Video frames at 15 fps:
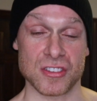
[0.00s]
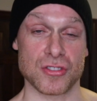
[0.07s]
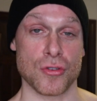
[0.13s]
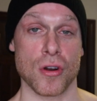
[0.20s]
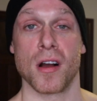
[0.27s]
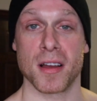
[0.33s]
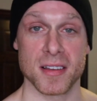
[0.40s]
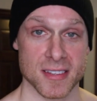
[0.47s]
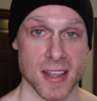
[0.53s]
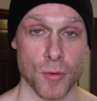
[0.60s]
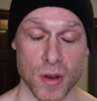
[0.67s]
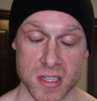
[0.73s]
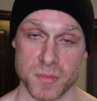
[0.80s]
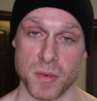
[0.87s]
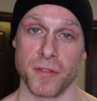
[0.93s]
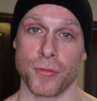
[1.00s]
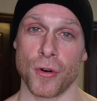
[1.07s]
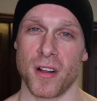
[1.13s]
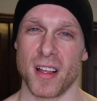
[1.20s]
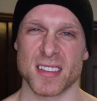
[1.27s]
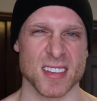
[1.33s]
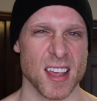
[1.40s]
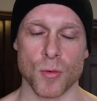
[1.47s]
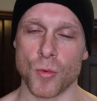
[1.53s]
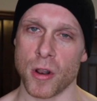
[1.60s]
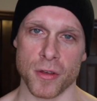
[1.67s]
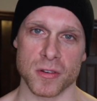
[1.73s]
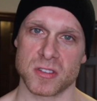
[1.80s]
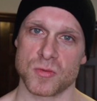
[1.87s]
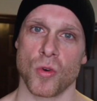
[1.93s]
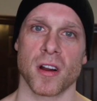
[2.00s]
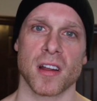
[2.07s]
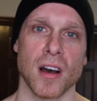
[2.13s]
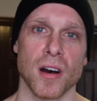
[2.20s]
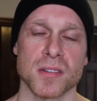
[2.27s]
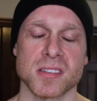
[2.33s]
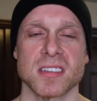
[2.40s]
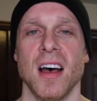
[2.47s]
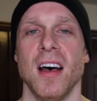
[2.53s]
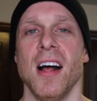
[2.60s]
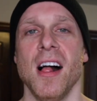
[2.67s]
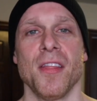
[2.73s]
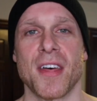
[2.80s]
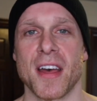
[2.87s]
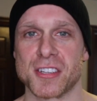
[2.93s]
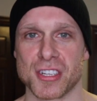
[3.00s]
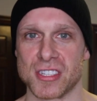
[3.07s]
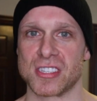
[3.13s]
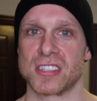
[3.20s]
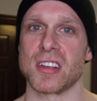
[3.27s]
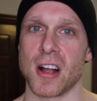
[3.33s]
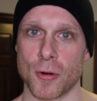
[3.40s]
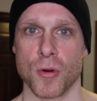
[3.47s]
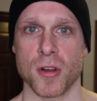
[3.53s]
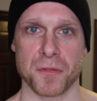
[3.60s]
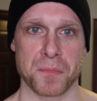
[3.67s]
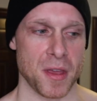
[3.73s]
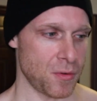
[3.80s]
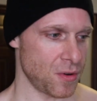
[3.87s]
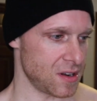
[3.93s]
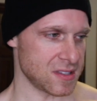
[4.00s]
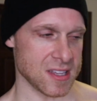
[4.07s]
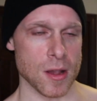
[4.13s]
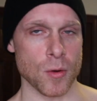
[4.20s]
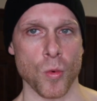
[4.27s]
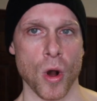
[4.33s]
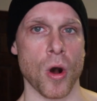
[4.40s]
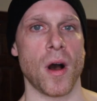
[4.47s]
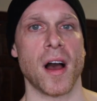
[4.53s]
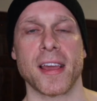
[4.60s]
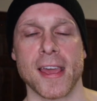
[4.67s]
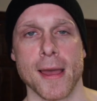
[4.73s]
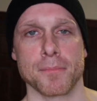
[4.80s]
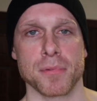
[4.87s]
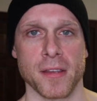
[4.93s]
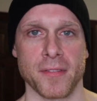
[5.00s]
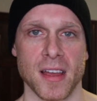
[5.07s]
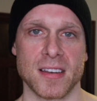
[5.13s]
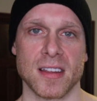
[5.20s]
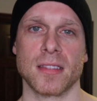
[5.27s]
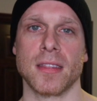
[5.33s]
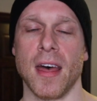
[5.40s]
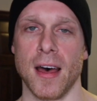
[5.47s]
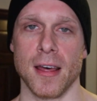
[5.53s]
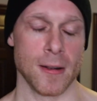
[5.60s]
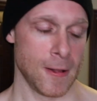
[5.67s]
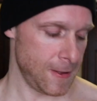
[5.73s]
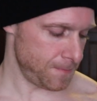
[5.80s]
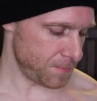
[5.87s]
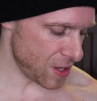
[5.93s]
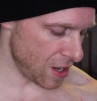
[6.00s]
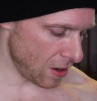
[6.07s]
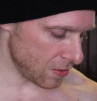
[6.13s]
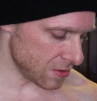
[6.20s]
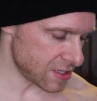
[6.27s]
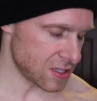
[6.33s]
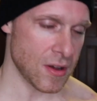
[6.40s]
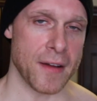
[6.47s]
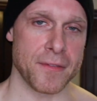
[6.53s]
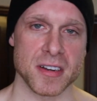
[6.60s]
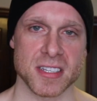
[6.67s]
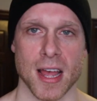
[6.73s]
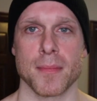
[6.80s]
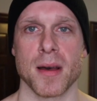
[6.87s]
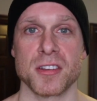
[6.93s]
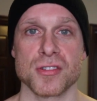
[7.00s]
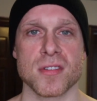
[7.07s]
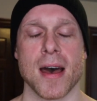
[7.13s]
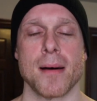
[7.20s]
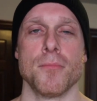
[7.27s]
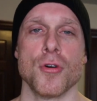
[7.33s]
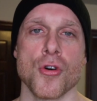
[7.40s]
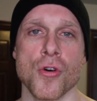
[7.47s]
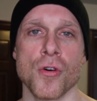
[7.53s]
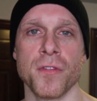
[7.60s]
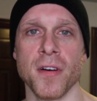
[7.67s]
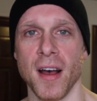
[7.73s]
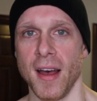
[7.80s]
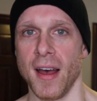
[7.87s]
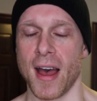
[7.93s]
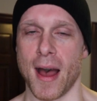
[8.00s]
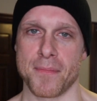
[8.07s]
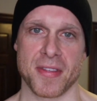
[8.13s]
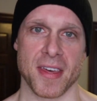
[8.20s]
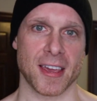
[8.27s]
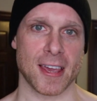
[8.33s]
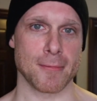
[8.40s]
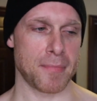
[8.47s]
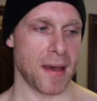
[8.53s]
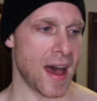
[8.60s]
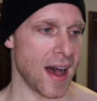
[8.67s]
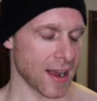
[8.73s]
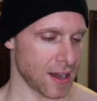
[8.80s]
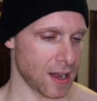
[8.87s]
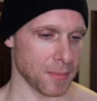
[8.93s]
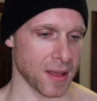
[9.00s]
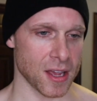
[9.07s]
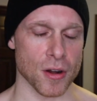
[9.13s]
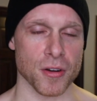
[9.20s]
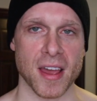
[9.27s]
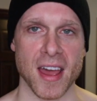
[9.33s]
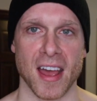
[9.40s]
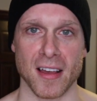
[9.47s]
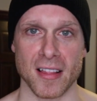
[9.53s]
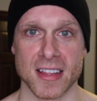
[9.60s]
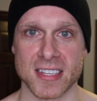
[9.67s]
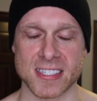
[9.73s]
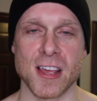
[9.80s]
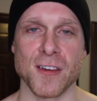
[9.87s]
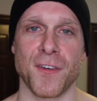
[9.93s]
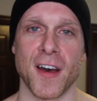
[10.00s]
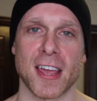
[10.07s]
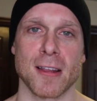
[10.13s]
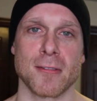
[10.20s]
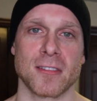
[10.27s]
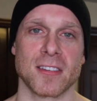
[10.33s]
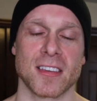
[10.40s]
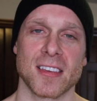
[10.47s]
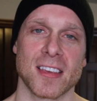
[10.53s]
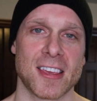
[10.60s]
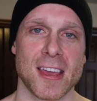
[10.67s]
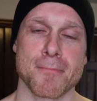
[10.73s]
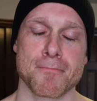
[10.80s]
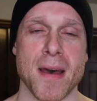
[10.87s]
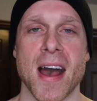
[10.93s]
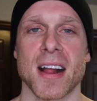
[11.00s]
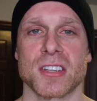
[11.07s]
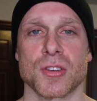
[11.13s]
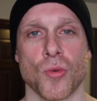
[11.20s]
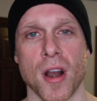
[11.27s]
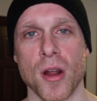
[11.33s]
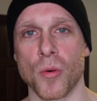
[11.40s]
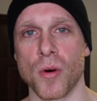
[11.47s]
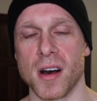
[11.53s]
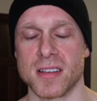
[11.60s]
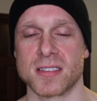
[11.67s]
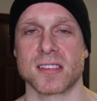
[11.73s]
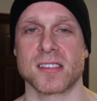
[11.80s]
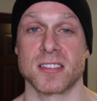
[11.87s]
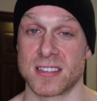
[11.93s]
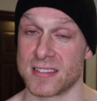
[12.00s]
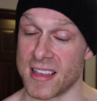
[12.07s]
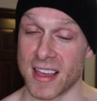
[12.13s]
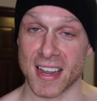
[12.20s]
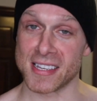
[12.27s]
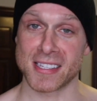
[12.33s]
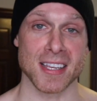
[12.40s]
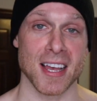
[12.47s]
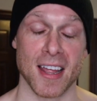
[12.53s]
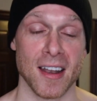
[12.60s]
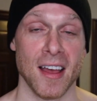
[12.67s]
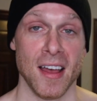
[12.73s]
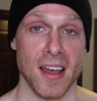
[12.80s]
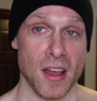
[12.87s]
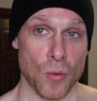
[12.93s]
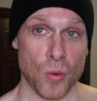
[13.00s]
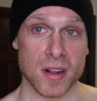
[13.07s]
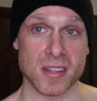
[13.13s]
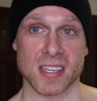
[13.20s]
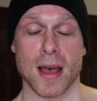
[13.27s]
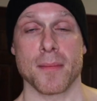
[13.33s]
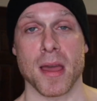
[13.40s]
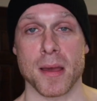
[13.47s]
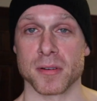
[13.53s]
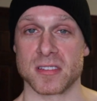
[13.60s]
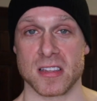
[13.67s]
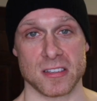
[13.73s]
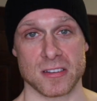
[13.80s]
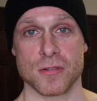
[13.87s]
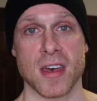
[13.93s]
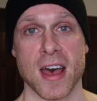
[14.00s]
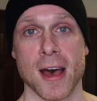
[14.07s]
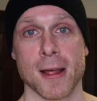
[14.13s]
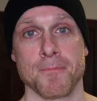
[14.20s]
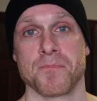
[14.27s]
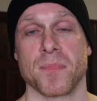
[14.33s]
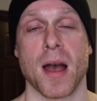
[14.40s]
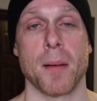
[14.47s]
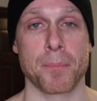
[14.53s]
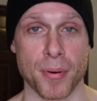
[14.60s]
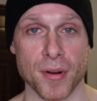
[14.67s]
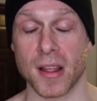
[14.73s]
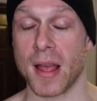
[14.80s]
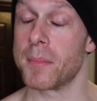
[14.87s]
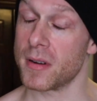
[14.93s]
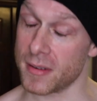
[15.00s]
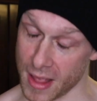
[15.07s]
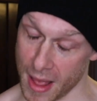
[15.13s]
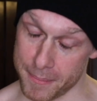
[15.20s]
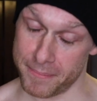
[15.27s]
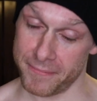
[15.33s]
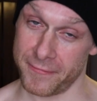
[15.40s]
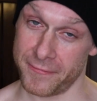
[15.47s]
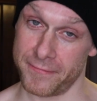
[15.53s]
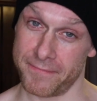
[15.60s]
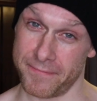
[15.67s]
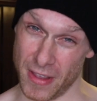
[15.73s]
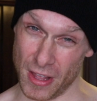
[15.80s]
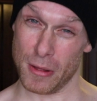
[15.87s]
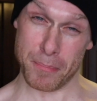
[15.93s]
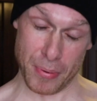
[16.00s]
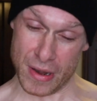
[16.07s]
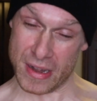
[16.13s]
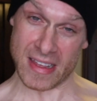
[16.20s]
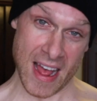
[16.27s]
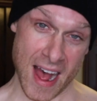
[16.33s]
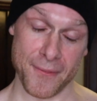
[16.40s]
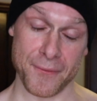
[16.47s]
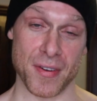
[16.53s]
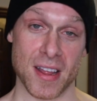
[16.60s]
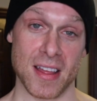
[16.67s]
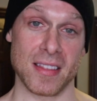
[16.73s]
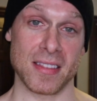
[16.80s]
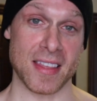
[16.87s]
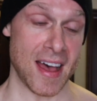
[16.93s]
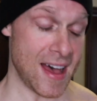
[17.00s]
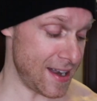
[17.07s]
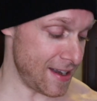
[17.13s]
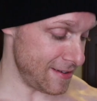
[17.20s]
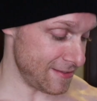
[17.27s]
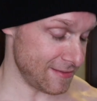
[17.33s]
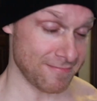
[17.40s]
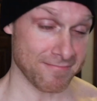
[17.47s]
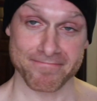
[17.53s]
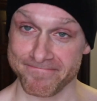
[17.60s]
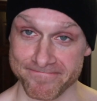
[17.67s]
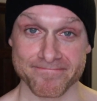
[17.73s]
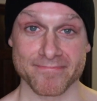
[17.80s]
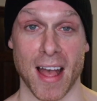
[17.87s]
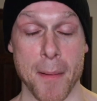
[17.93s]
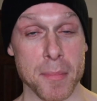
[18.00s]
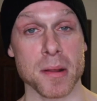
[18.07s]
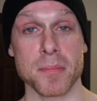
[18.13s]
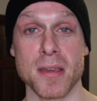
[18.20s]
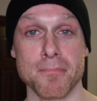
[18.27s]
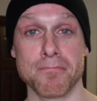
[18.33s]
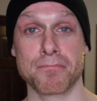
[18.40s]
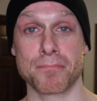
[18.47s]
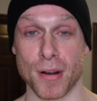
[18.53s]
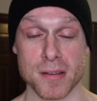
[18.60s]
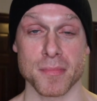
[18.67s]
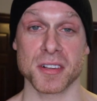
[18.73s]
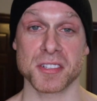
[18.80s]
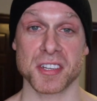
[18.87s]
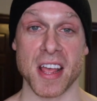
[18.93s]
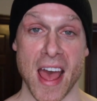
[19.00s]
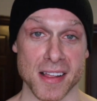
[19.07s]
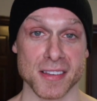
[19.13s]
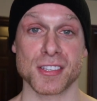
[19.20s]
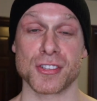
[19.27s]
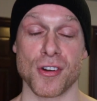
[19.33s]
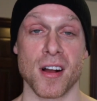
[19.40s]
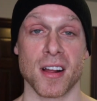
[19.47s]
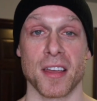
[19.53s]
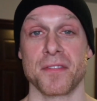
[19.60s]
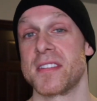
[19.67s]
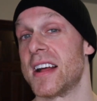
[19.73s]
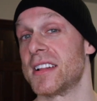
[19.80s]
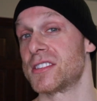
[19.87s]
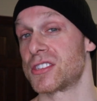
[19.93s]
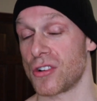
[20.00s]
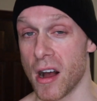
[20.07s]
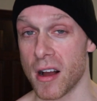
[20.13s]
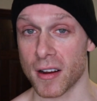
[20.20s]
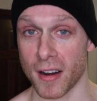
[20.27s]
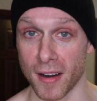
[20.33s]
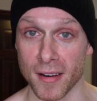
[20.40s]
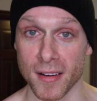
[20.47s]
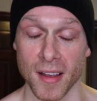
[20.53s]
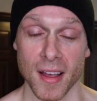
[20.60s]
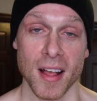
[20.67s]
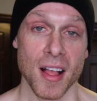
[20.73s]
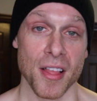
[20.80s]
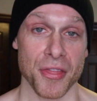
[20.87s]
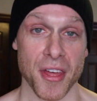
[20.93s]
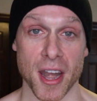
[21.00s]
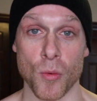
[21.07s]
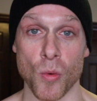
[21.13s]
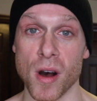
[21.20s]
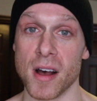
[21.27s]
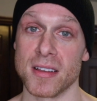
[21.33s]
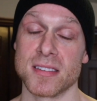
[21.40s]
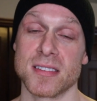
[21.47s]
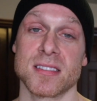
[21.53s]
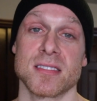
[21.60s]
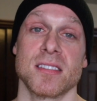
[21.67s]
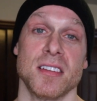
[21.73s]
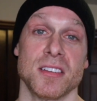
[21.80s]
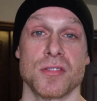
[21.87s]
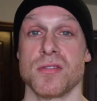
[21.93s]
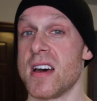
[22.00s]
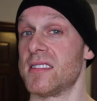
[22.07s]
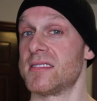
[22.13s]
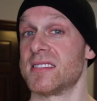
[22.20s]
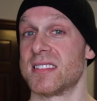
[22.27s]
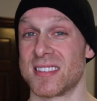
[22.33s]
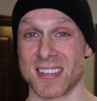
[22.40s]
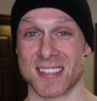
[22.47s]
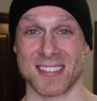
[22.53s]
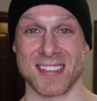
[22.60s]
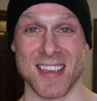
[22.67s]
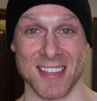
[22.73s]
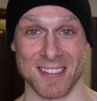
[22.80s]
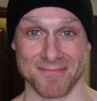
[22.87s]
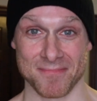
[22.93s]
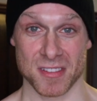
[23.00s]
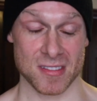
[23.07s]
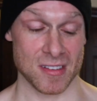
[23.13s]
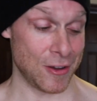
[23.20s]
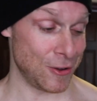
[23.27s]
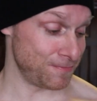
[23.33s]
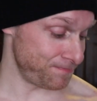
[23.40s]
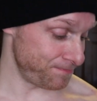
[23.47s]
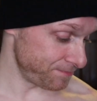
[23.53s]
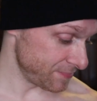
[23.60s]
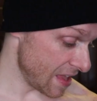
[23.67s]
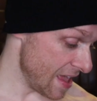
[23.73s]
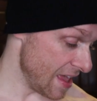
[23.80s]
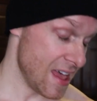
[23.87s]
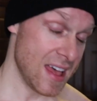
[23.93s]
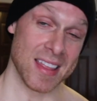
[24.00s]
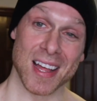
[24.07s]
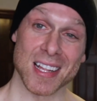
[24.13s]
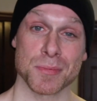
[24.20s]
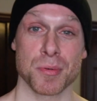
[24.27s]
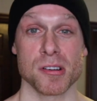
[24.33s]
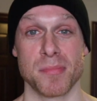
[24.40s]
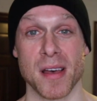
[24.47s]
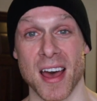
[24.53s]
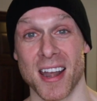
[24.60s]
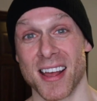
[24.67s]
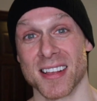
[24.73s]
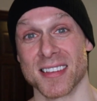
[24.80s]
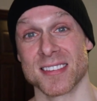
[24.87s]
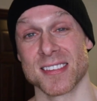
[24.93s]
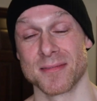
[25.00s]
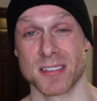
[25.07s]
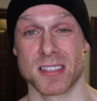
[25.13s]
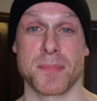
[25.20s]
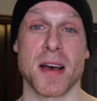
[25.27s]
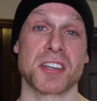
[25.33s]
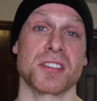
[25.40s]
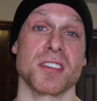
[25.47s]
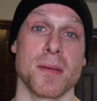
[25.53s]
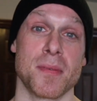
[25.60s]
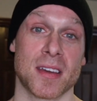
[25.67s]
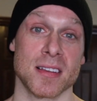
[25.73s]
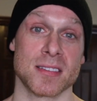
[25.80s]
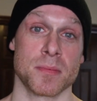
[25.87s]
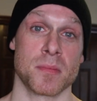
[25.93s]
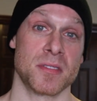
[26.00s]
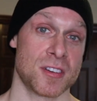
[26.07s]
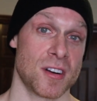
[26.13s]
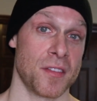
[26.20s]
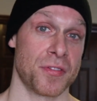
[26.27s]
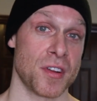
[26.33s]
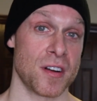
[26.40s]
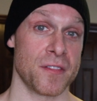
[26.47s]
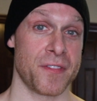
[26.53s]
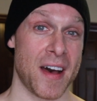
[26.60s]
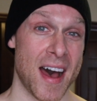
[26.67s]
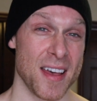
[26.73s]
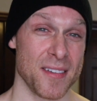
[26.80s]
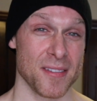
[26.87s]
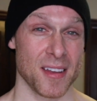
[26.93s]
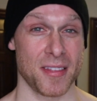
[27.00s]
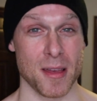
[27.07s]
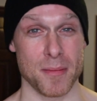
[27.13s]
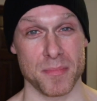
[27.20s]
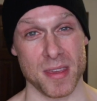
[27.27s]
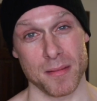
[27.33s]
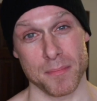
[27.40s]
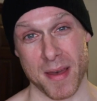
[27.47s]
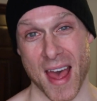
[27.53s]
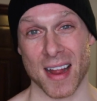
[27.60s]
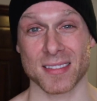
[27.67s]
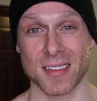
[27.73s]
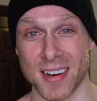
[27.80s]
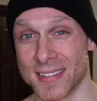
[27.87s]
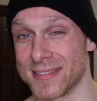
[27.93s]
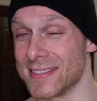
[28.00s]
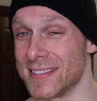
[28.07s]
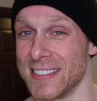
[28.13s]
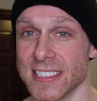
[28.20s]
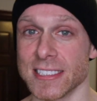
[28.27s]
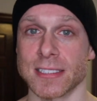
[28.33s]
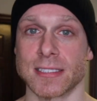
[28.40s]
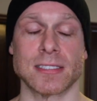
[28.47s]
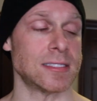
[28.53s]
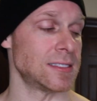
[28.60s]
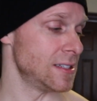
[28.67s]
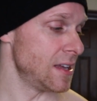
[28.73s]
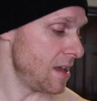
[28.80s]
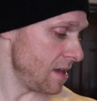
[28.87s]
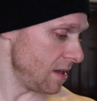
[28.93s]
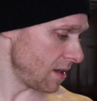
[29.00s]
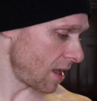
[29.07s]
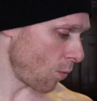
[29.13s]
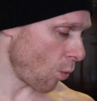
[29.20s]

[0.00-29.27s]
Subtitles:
strong as I was before. That's like one of those workouts that just stuck with me where it's like, whoa, I can't believe I did that. You know, so every time I do that move, I'm thinking back and I'm like, okay, let's see if I can get back to where I was. Because like I said, once I'm able to do that, I'm feeling pretty confident that I'm going to be pretty much as strong, if not stronger, than I was in 2016. So that's pretty badass, especially because I'm going to be turning 35 and then being back there. Yes, I